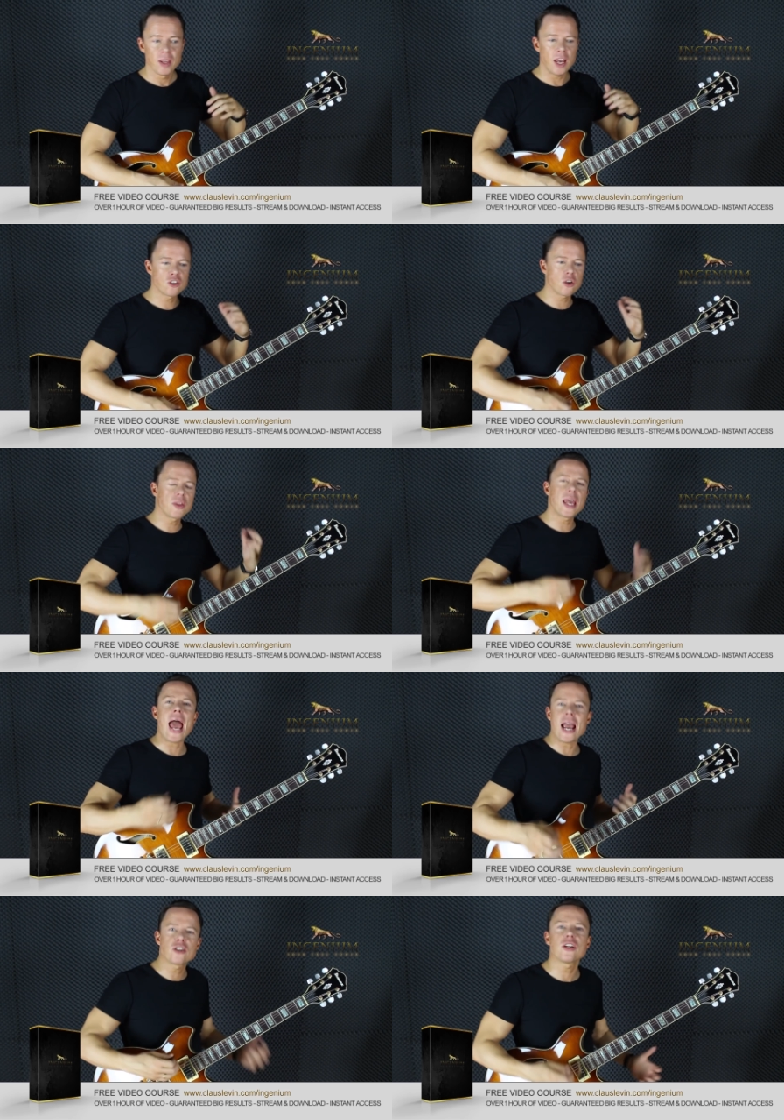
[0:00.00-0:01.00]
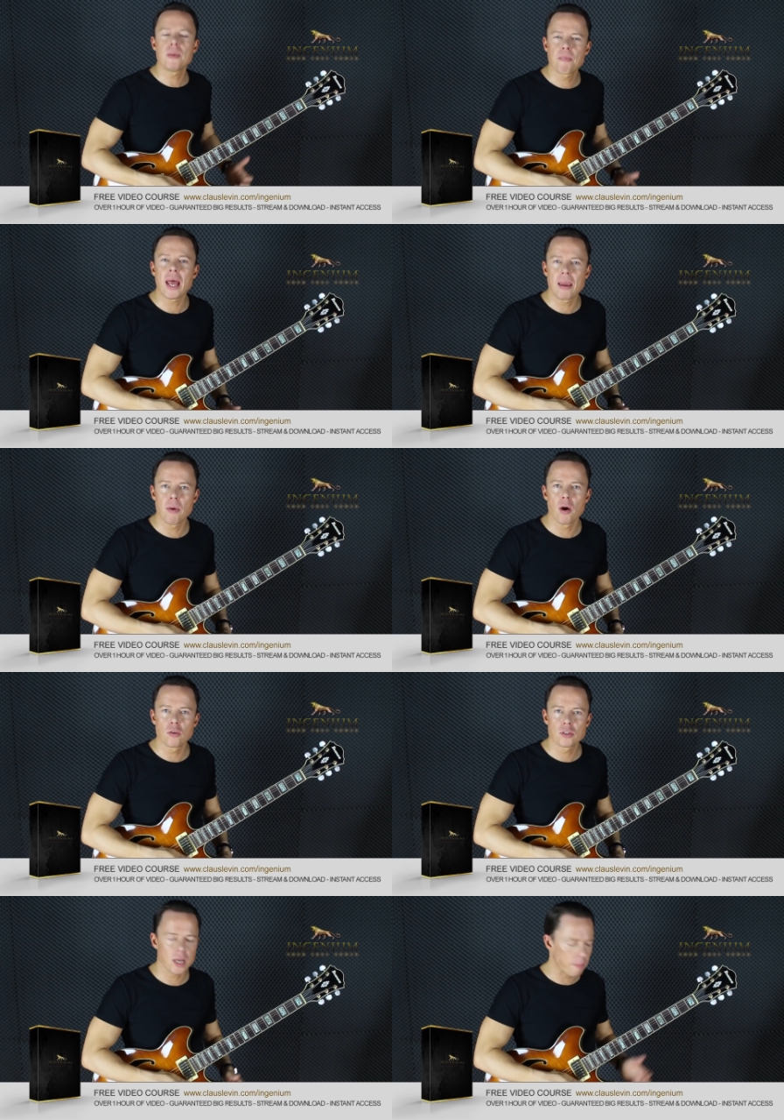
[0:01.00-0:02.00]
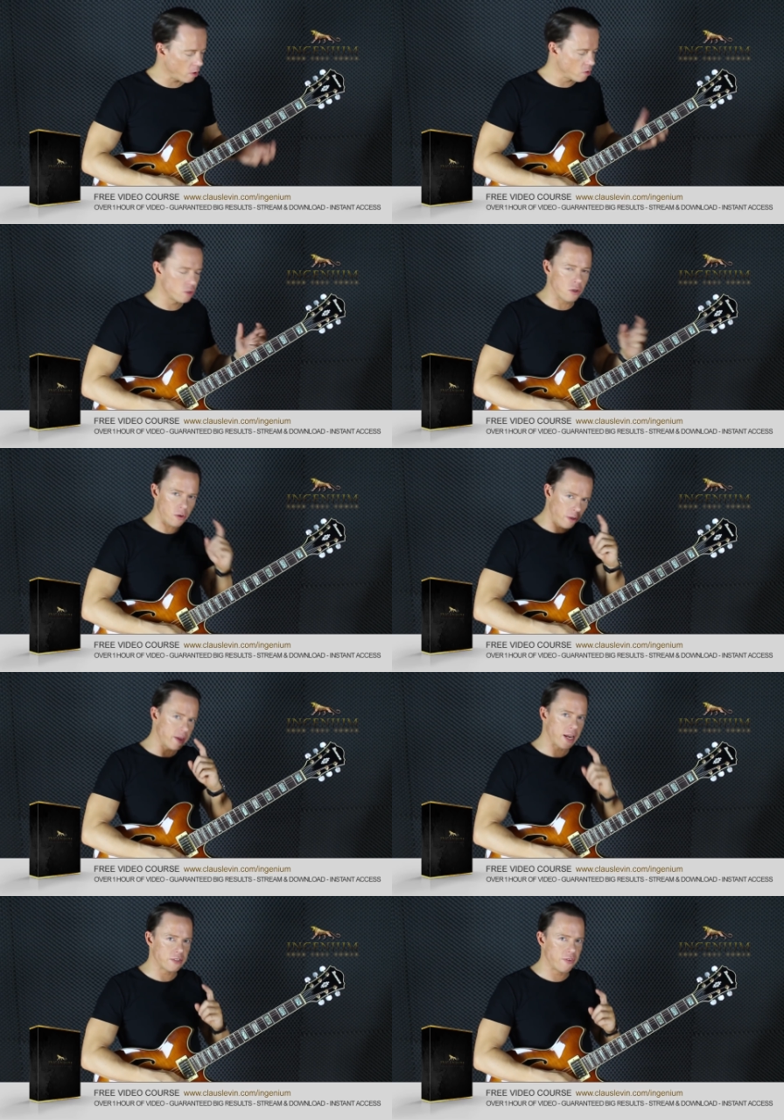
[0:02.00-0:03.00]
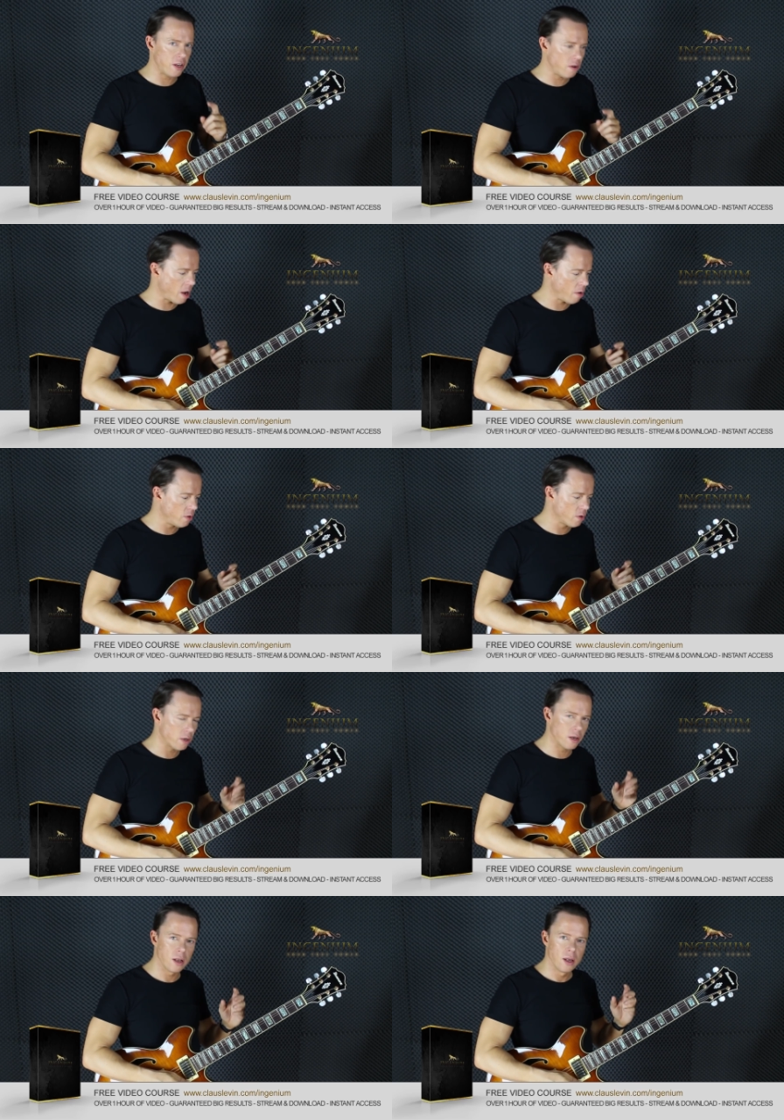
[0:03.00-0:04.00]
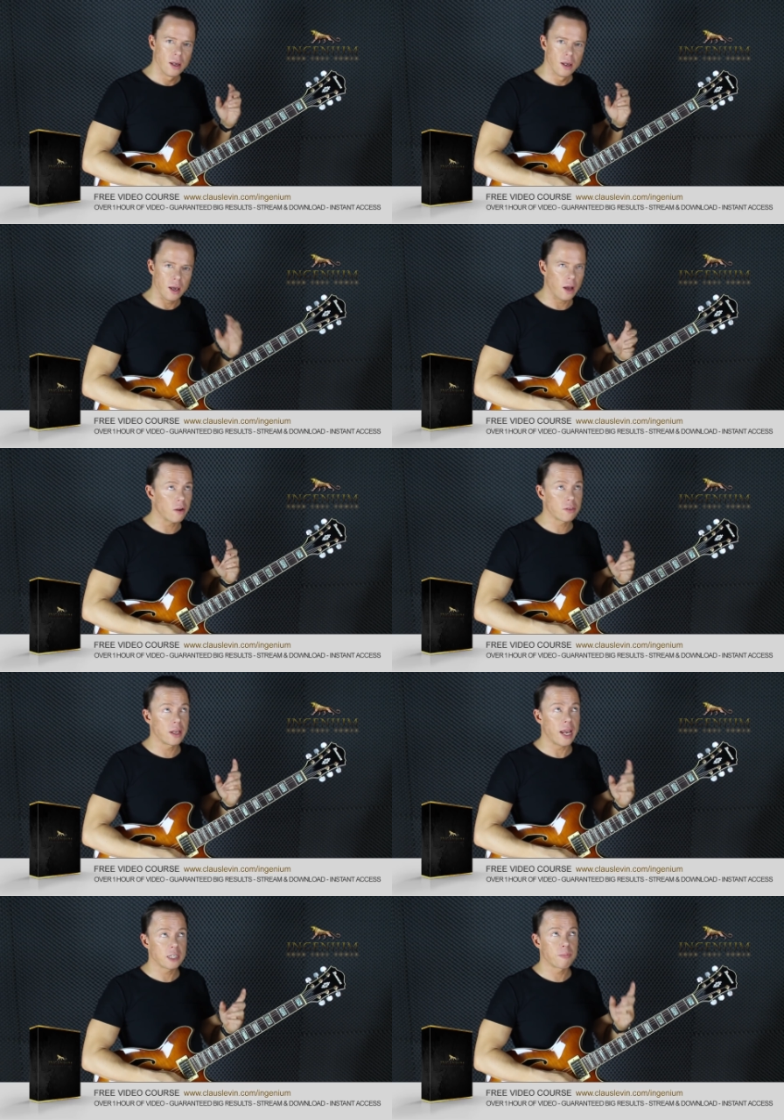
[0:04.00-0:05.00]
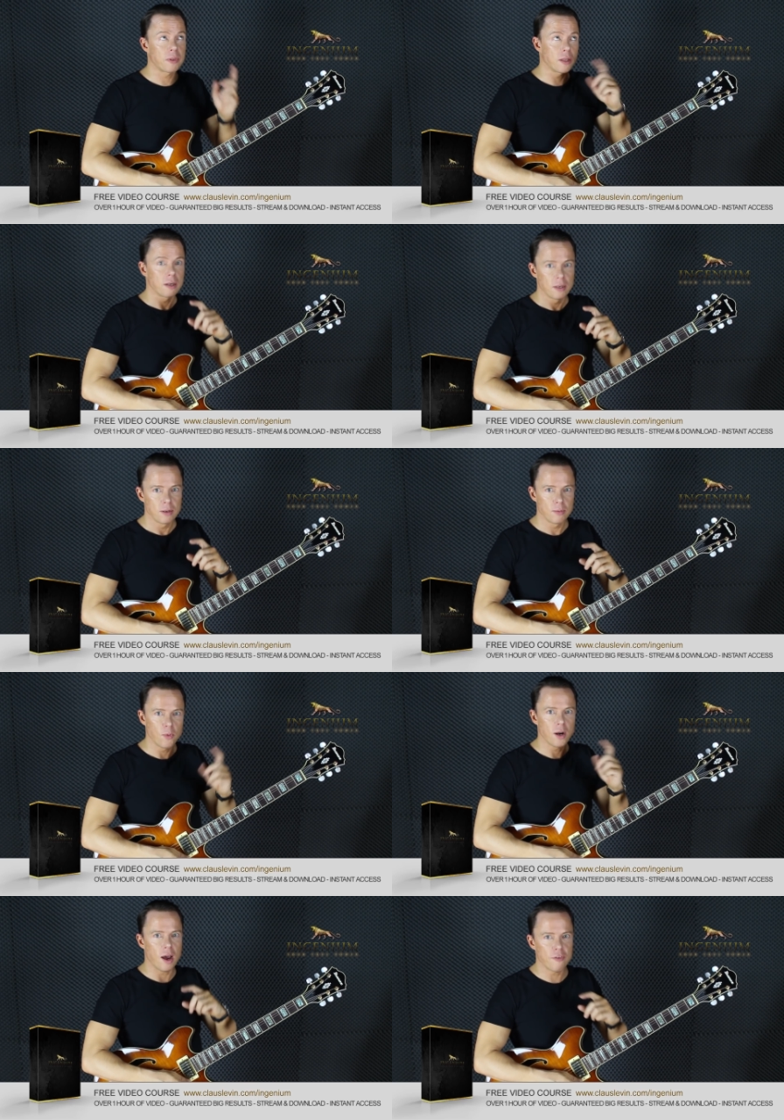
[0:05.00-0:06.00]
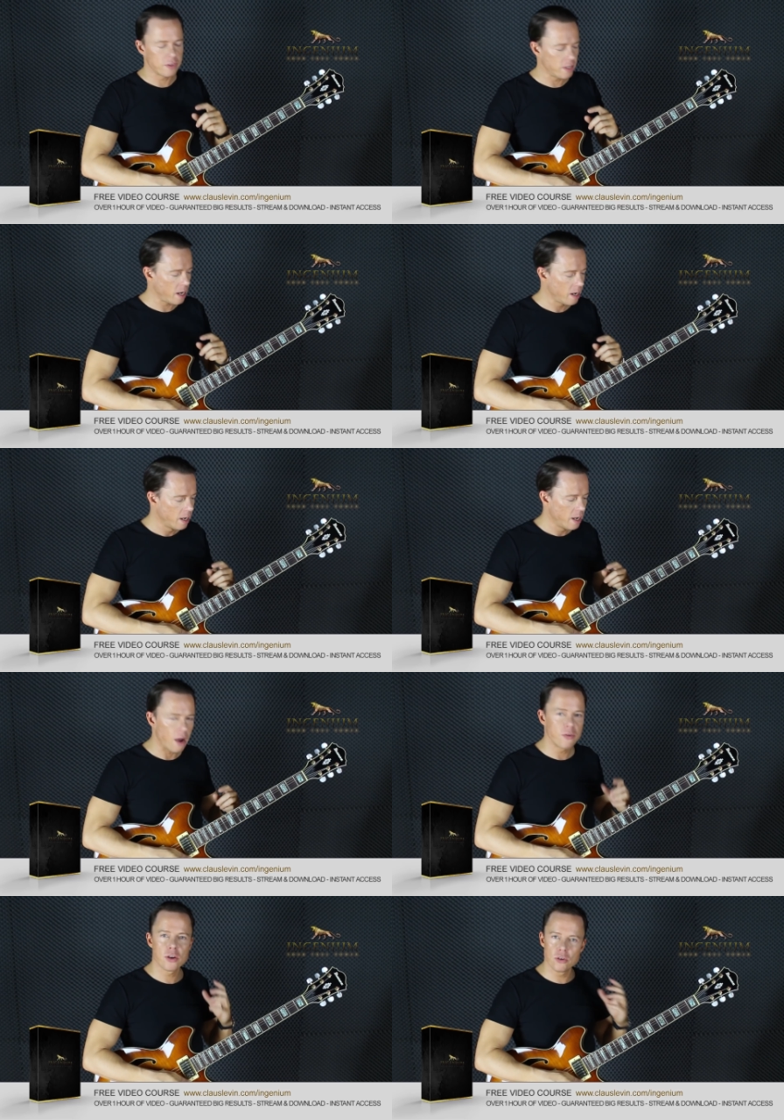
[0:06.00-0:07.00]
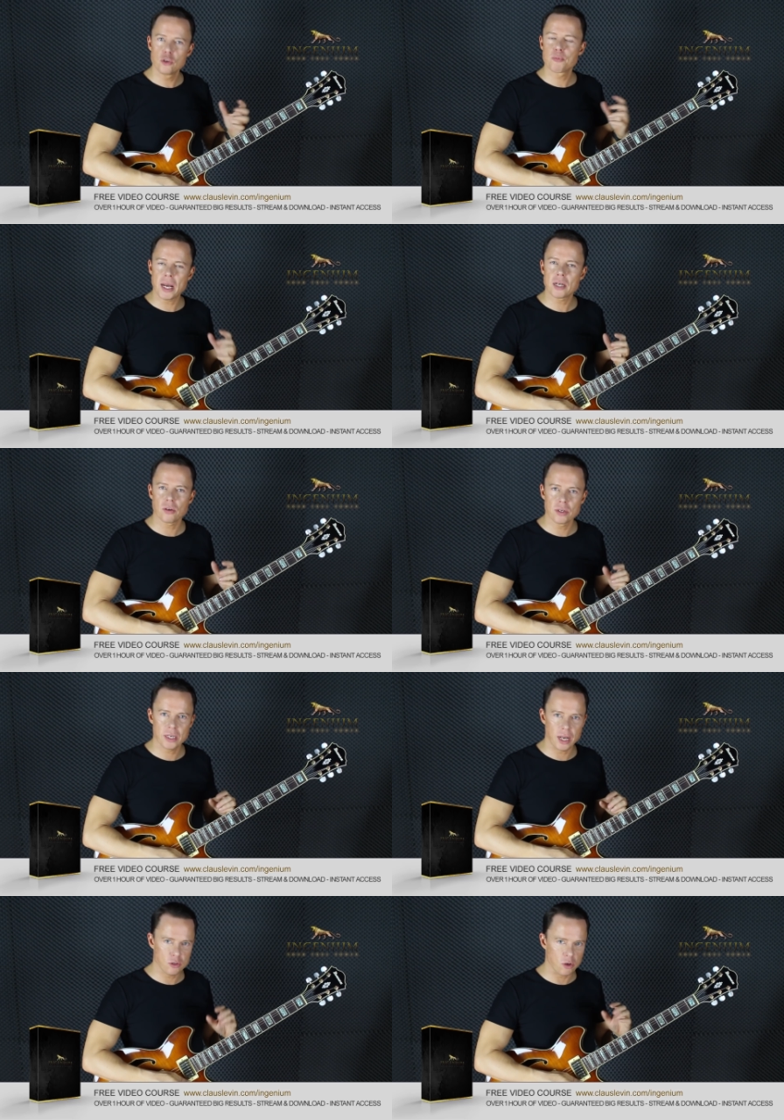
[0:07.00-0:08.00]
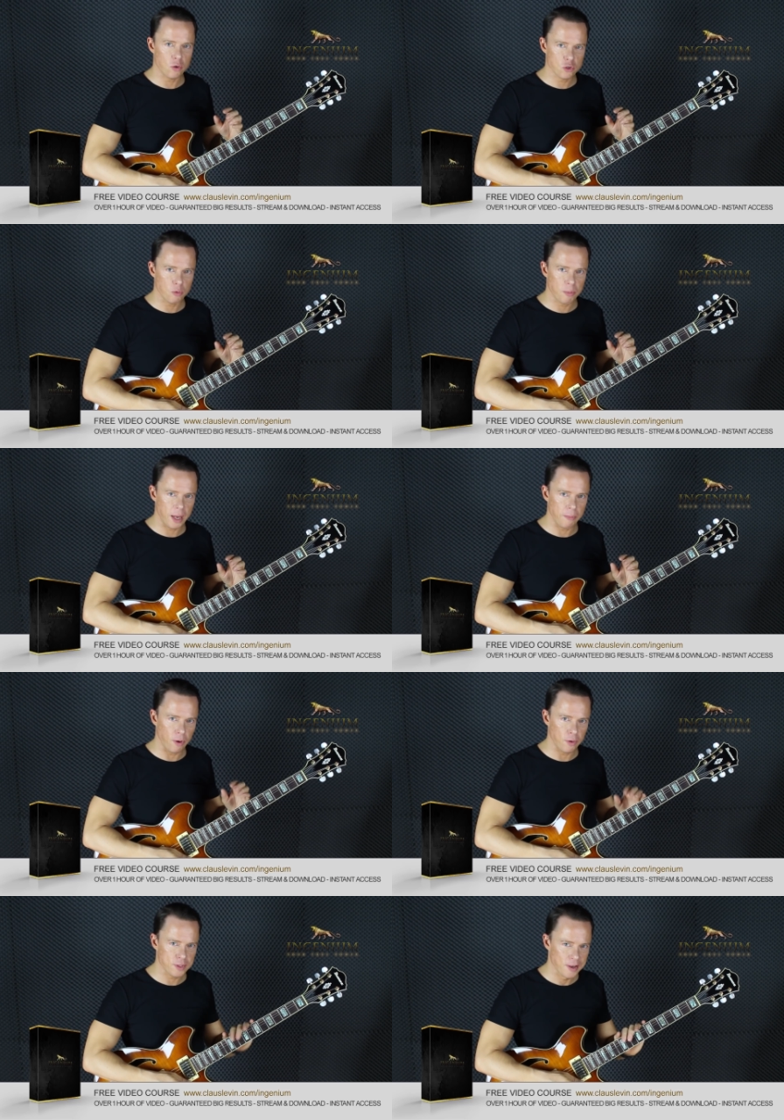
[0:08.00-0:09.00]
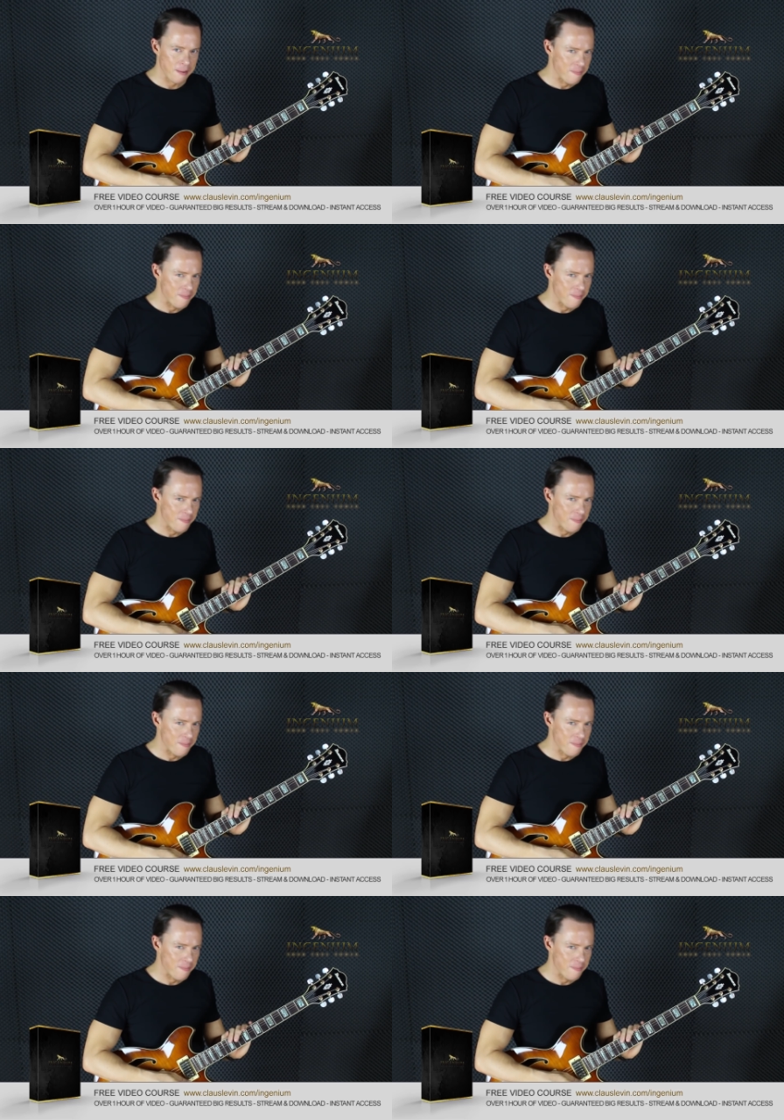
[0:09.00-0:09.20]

And so they actually play modes, and I'm going to show you in the next video how you can, not the next, but the one after that, how you can use pentatonic scale to also play modes.